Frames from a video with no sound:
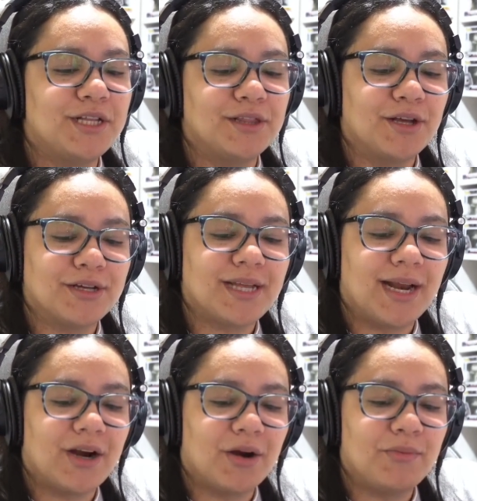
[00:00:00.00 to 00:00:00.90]
looks
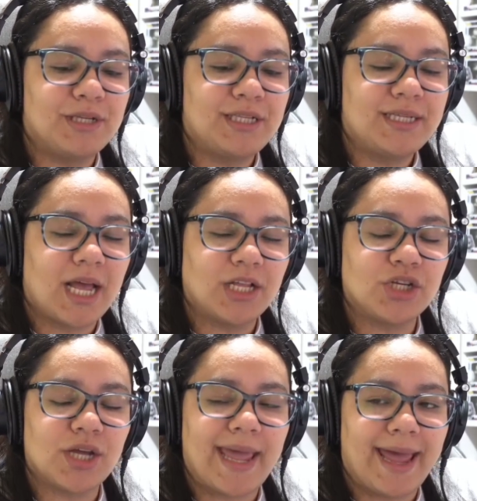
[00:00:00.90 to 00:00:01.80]
at her with
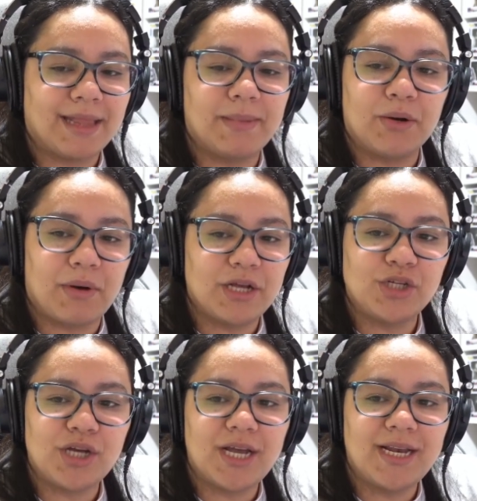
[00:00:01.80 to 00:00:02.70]
such
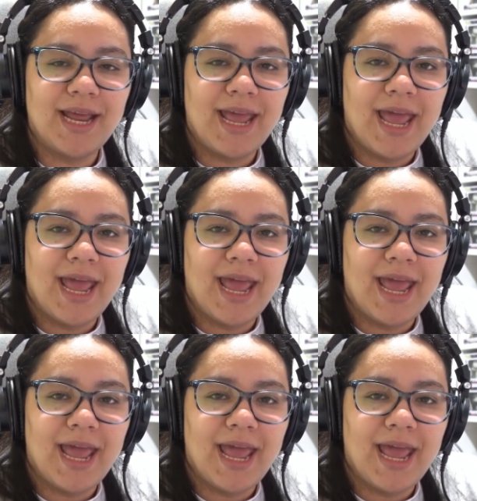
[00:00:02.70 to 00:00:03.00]
admiration